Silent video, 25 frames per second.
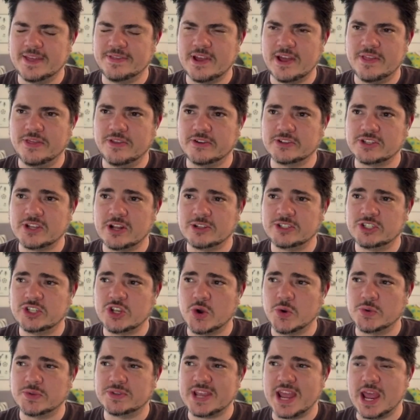then there's
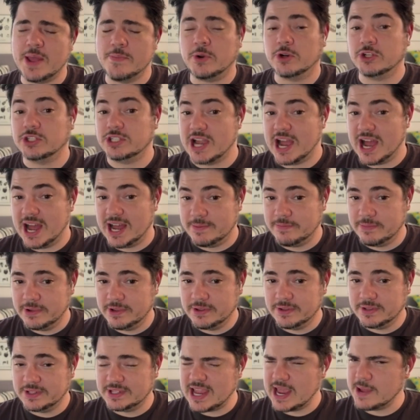also table dom,
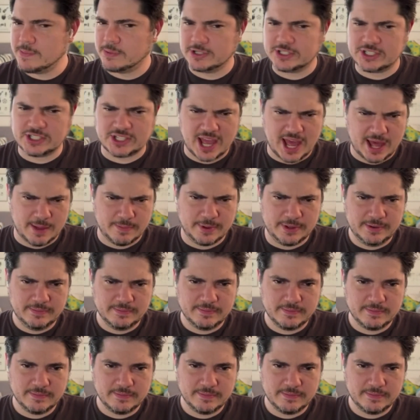table sub.